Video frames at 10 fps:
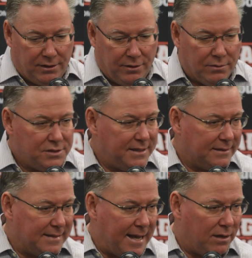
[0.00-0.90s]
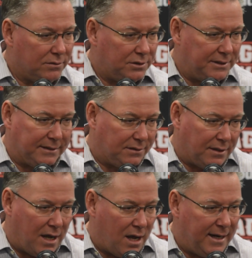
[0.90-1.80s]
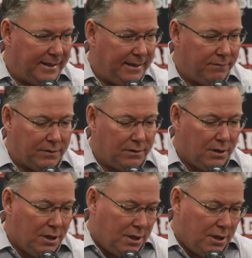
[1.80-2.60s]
you know, 6 out, 6 to 9 even.